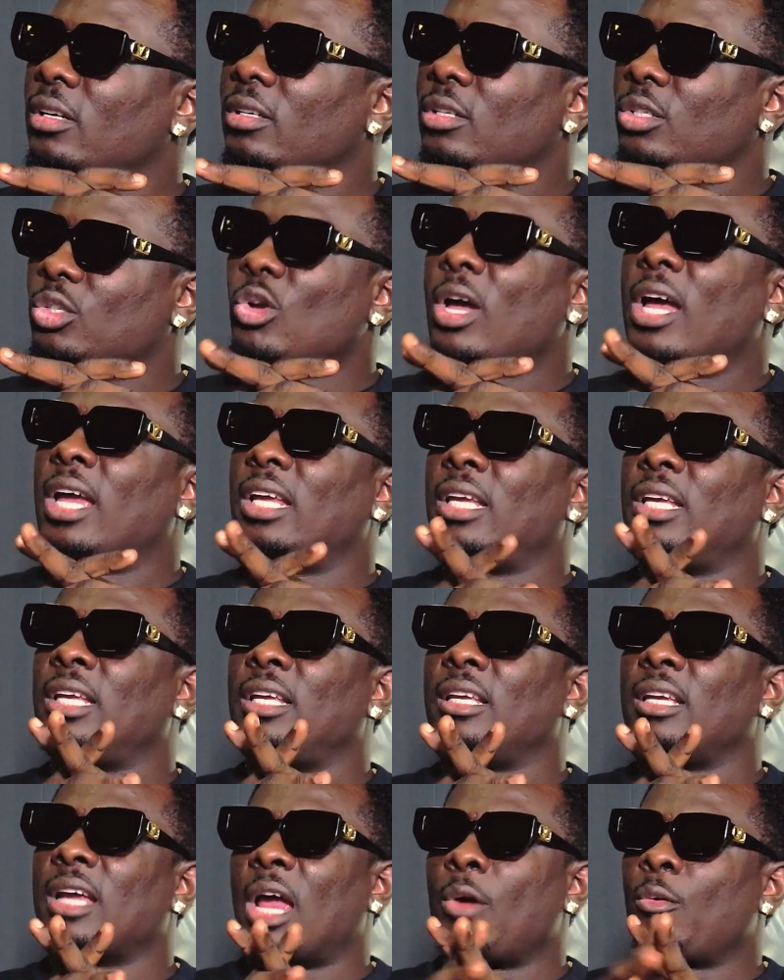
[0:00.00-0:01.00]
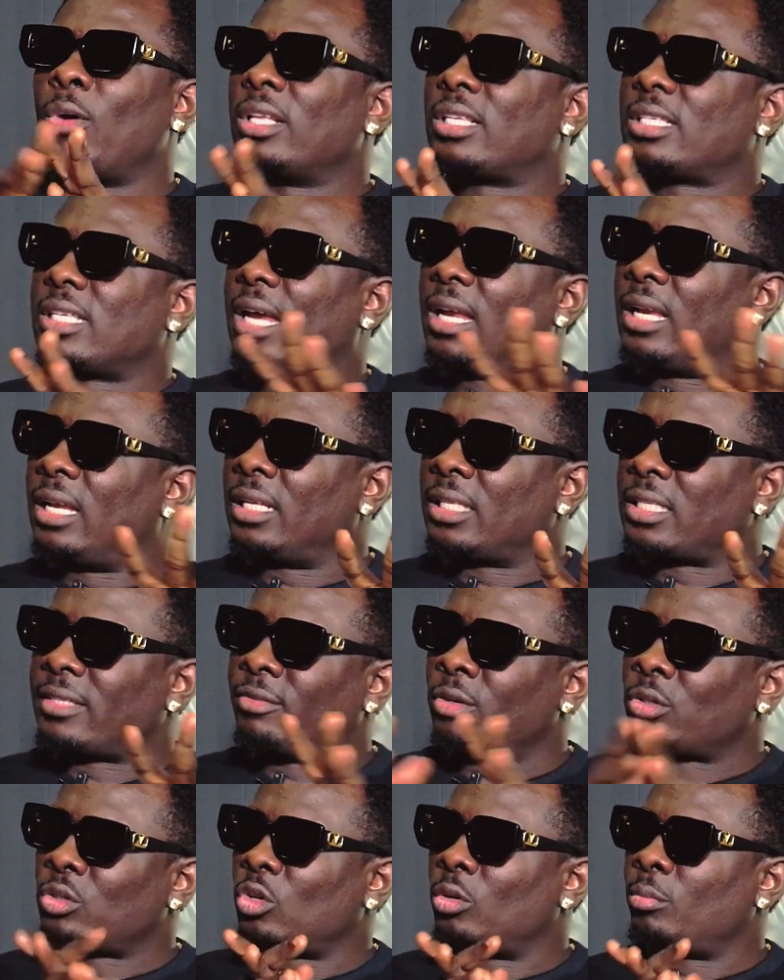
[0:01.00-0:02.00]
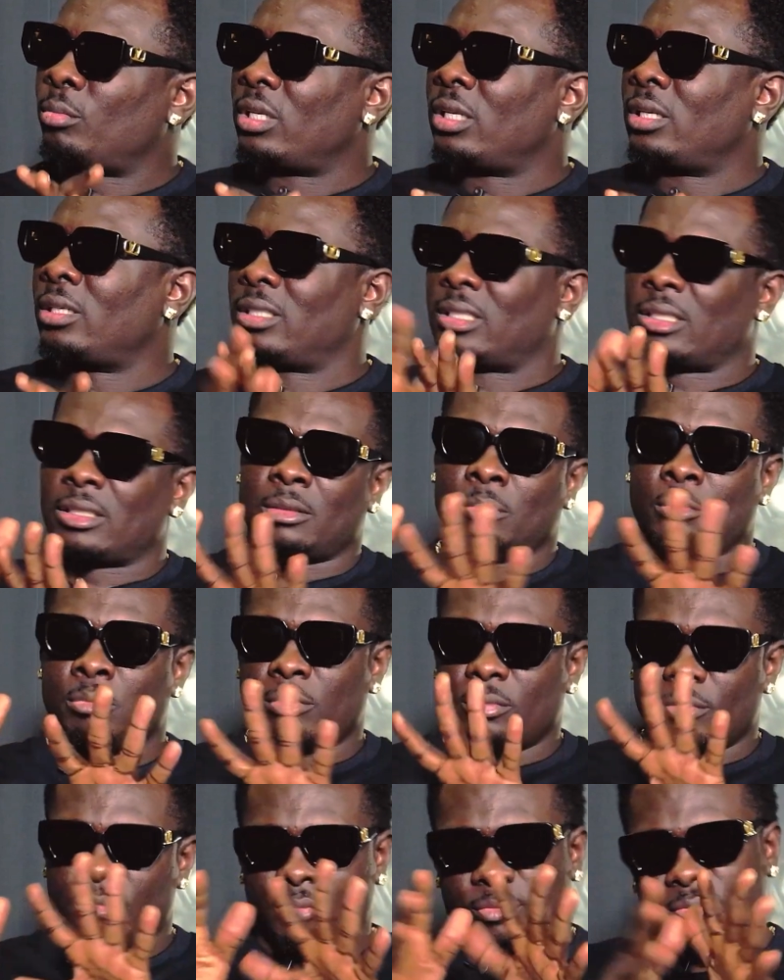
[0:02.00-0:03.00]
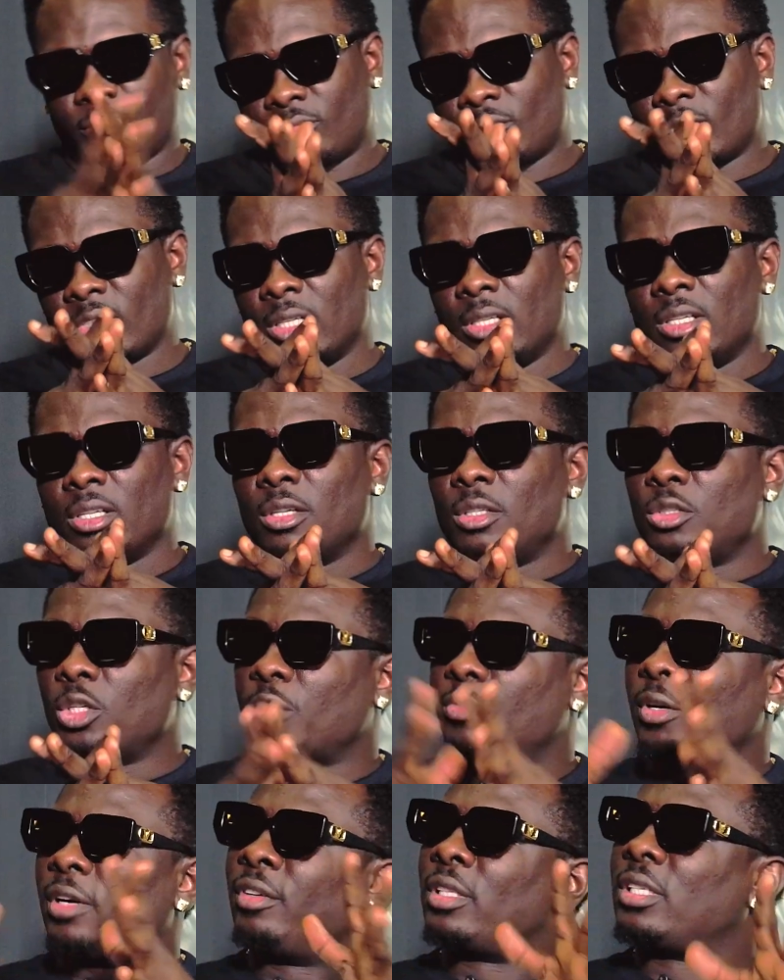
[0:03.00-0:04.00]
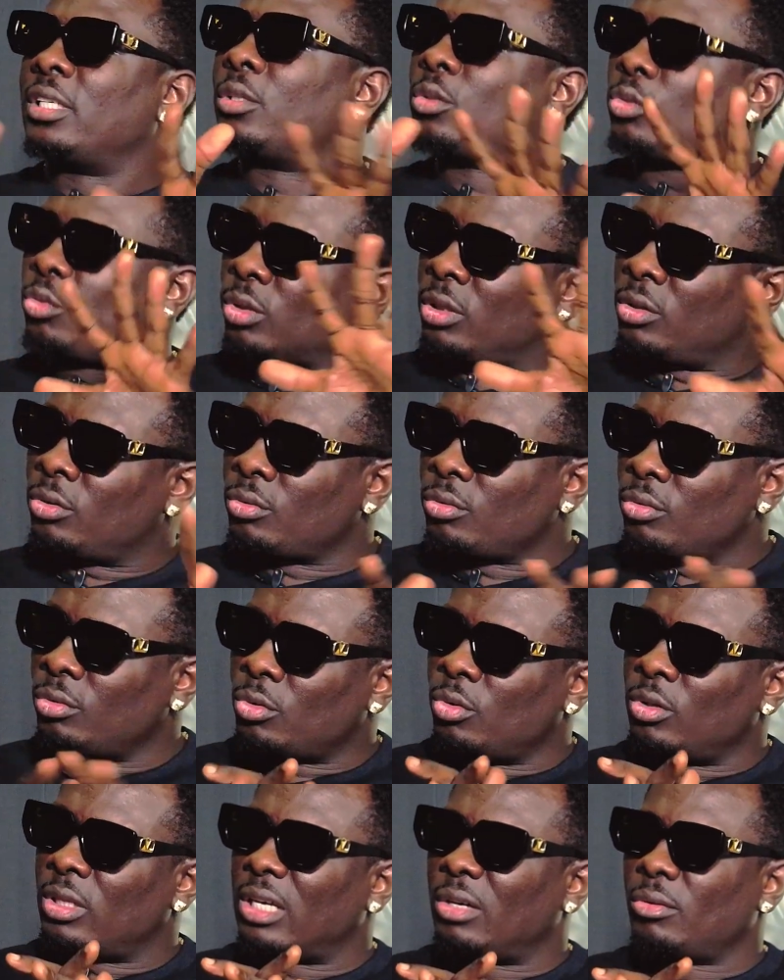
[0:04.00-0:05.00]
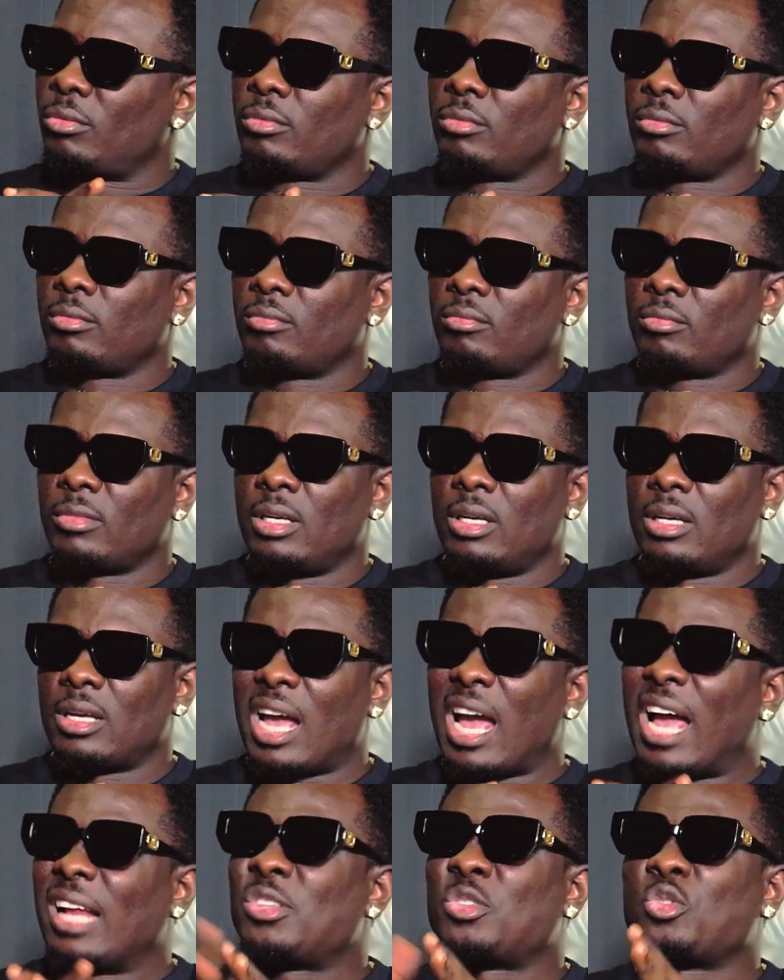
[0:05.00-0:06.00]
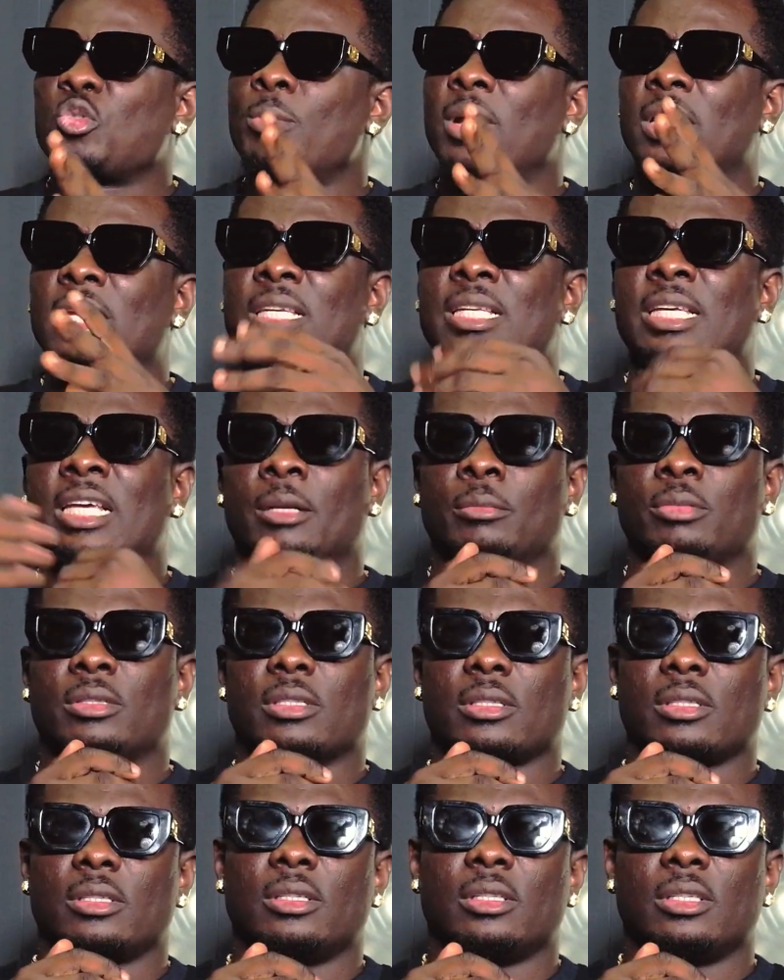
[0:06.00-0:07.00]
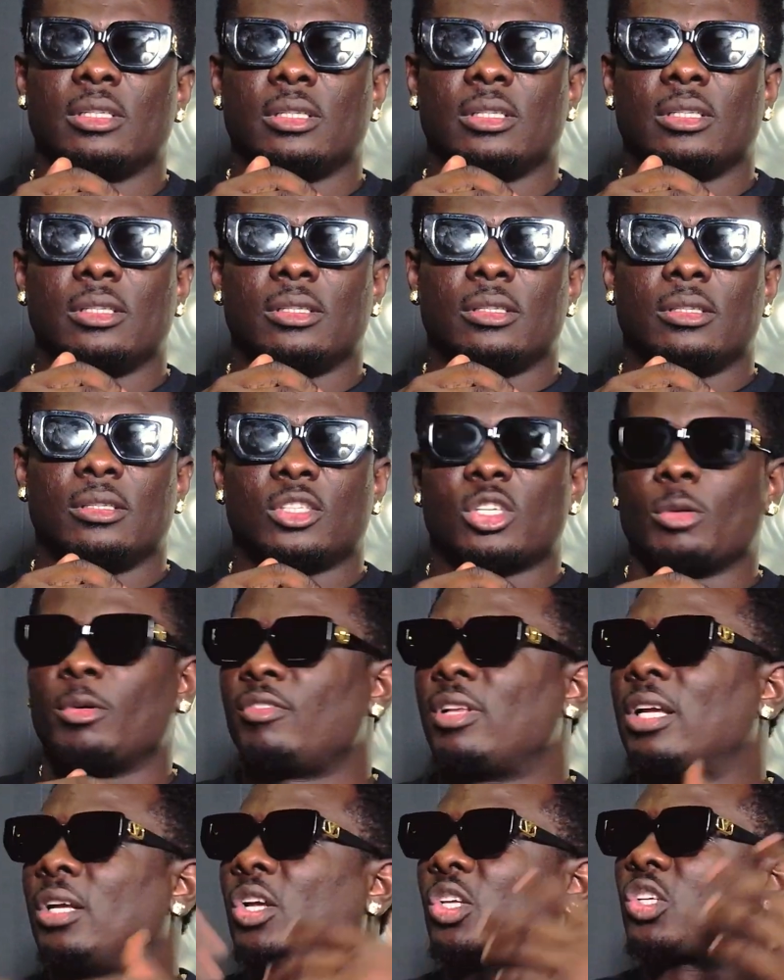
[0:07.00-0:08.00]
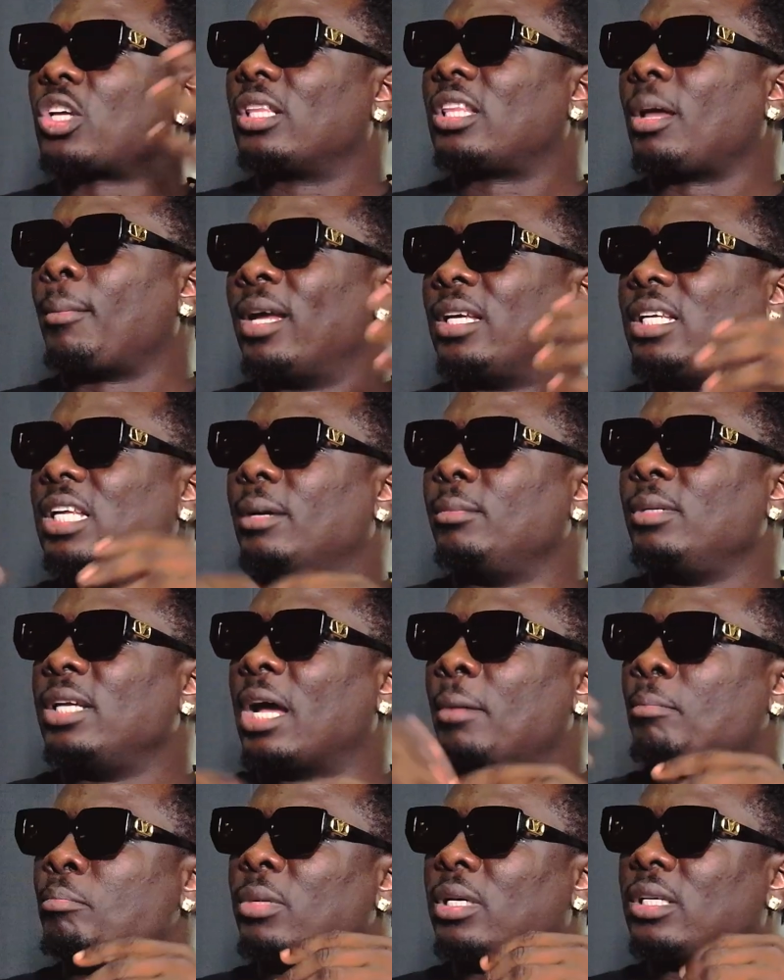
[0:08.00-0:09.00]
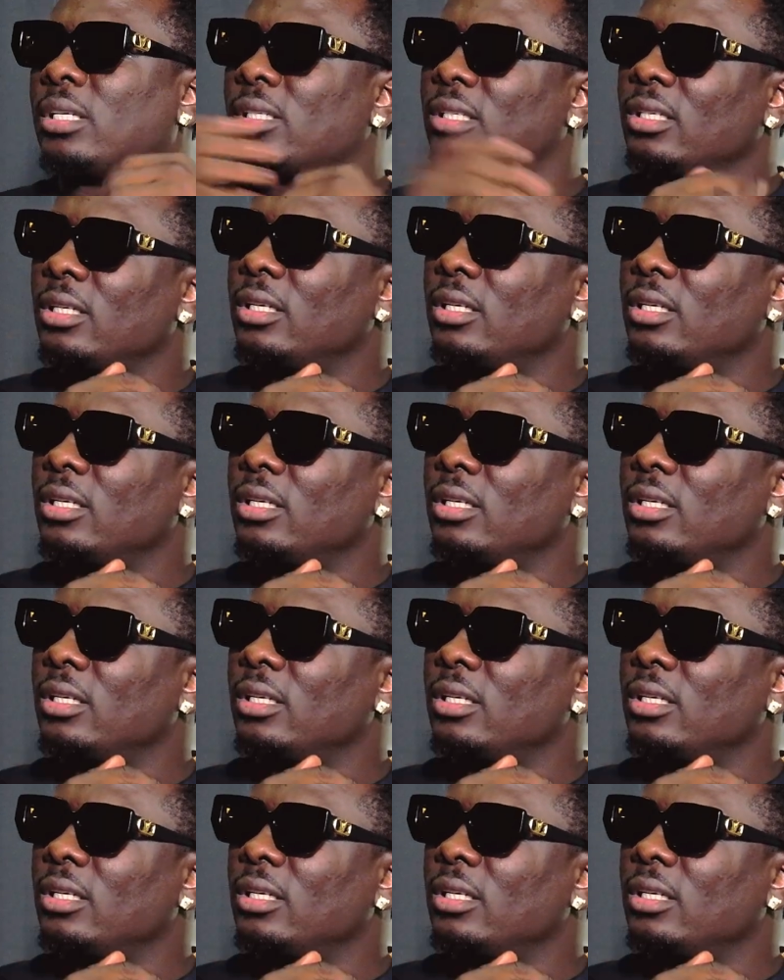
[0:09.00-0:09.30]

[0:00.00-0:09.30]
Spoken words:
So I went silent for some days. Just for everything to, go down. I had too many DMs. Some of them just enter my DM, yab me.